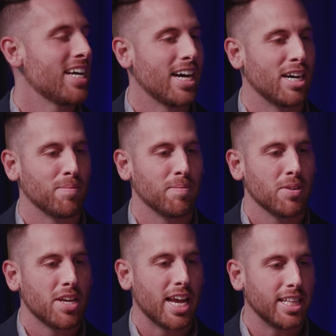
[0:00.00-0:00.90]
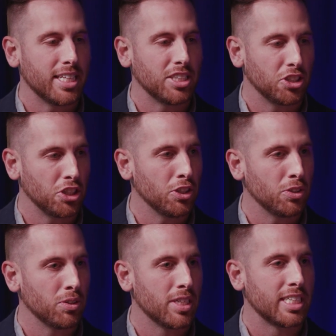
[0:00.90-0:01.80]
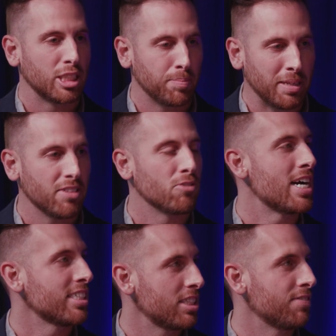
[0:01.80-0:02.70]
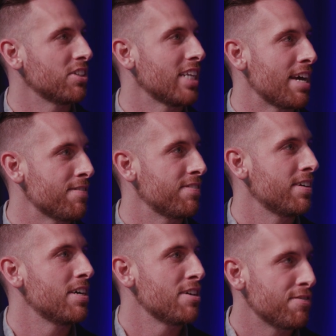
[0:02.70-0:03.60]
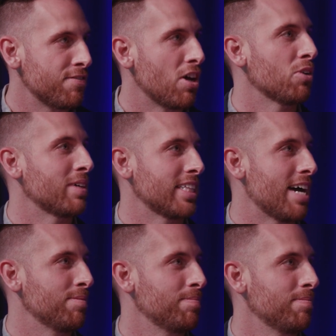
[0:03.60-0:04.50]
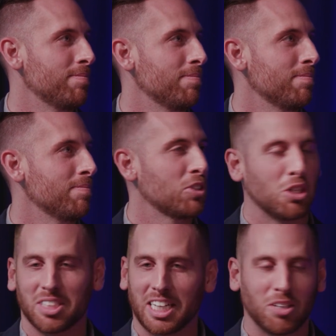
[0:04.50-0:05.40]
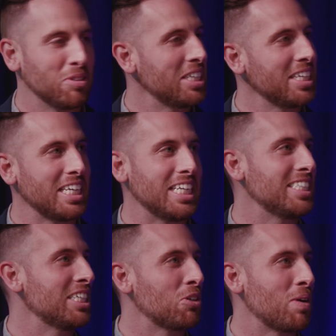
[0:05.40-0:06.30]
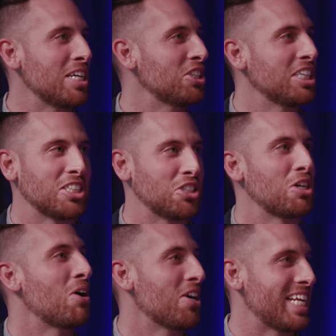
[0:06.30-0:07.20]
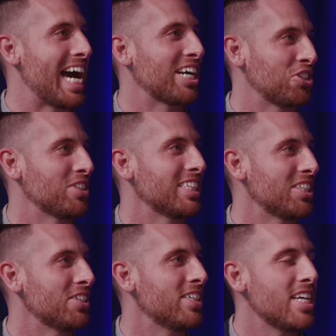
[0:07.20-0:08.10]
And then 2, spend the rest of your life following that. So it's like a really easy equation, and it's so hard to actually do.